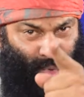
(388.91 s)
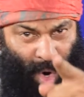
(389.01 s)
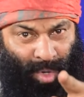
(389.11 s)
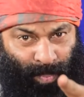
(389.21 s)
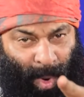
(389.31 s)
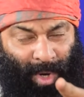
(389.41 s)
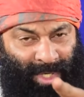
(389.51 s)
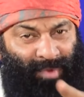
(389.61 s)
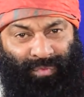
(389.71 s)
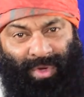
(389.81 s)
Don't
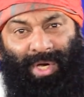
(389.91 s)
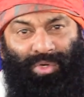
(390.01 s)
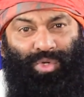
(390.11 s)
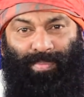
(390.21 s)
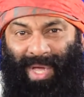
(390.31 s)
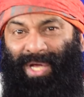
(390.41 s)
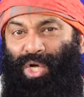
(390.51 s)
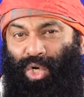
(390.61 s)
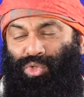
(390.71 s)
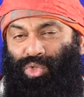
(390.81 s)
point a finger to the
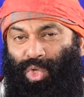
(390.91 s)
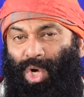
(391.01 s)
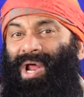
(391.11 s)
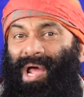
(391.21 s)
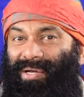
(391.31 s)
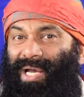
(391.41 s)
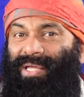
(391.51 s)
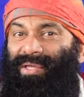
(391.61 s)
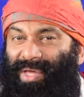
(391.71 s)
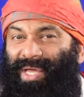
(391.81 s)
beggar on the road
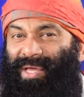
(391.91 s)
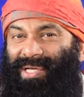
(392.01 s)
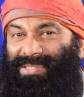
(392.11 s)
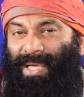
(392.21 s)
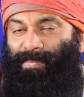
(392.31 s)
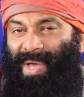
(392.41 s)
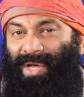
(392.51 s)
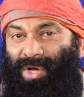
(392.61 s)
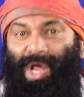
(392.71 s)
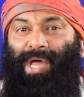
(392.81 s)
telling he is a
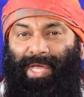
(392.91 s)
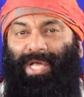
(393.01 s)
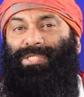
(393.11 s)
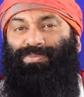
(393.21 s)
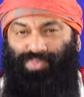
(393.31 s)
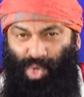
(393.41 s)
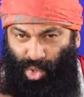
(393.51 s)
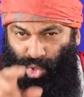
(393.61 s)
beggar, he is poor.